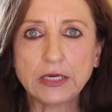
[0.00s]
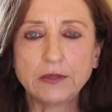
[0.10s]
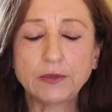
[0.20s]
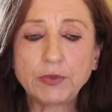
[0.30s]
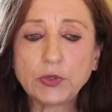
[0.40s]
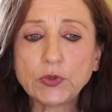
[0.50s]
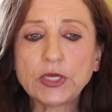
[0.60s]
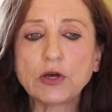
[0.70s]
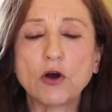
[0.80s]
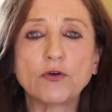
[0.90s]
The
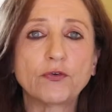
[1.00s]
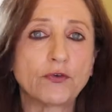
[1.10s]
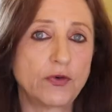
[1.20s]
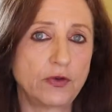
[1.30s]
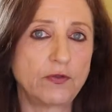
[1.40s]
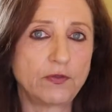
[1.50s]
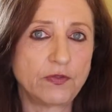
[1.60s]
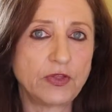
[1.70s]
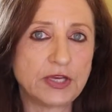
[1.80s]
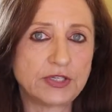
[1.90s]
beauty of
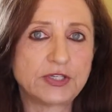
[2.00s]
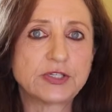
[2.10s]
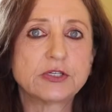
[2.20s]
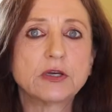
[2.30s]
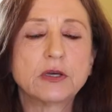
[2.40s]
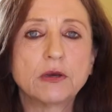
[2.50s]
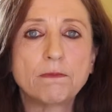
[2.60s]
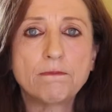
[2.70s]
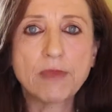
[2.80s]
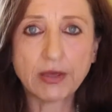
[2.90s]
this
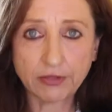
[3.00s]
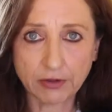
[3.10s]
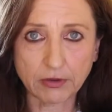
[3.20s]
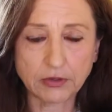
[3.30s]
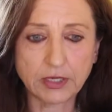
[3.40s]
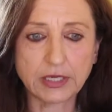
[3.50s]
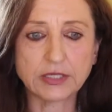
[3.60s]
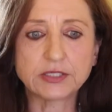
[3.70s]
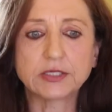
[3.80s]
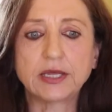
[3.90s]
method
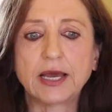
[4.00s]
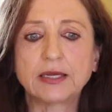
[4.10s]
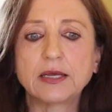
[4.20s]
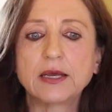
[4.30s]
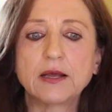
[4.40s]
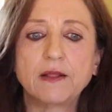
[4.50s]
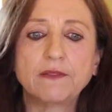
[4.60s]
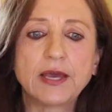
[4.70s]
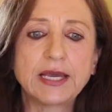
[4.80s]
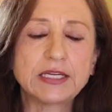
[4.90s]
is that
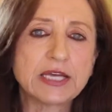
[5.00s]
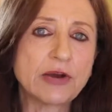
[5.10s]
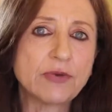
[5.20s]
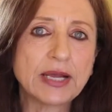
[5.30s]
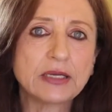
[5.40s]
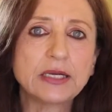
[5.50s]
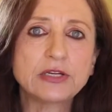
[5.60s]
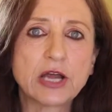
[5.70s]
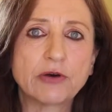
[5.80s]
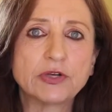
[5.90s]
they directly
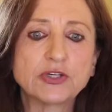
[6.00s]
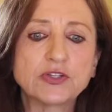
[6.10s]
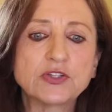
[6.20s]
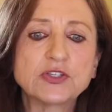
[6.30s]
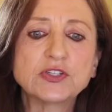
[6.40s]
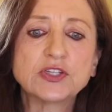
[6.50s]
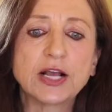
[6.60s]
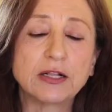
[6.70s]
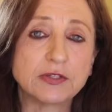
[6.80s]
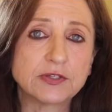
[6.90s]
nourish the
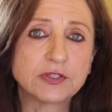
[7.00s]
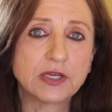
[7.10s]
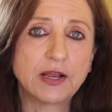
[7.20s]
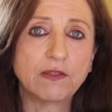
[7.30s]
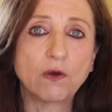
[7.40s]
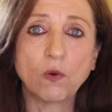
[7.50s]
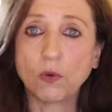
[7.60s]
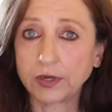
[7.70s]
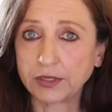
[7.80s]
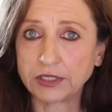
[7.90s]
cells in the
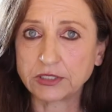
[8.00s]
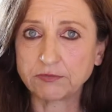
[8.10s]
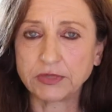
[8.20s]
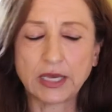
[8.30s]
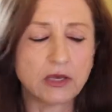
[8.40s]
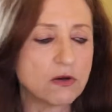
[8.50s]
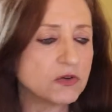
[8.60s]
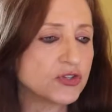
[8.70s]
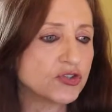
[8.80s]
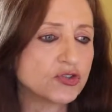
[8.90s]
organism. They
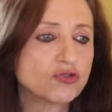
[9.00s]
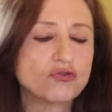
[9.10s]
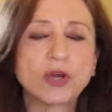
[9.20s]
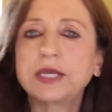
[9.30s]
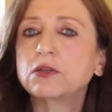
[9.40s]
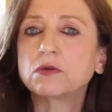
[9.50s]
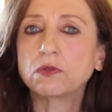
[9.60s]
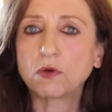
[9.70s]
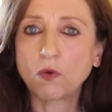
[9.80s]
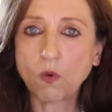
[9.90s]
go straight to
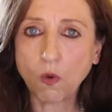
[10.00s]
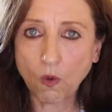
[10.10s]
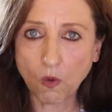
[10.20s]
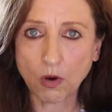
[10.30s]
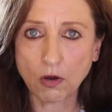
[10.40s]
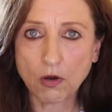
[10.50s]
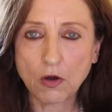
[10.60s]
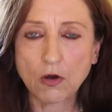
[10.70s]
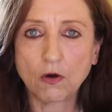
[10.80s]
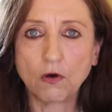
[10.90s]
the core
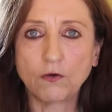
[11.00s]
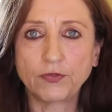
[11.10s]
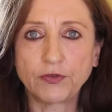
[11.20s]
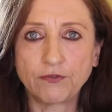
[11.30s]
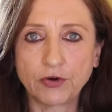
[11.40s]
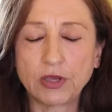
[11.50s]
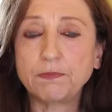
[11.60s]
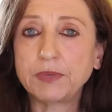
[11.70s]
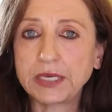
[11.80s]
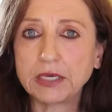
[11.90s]
of the very
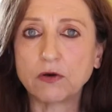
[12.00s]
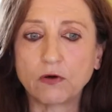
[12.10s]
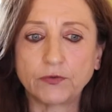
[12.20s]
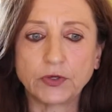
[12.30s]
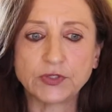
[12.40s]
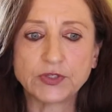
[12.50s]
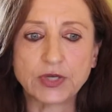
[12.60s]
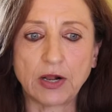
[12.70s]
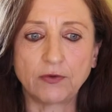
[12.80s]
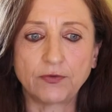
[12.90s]
being of
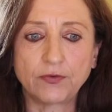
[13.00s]
yourself.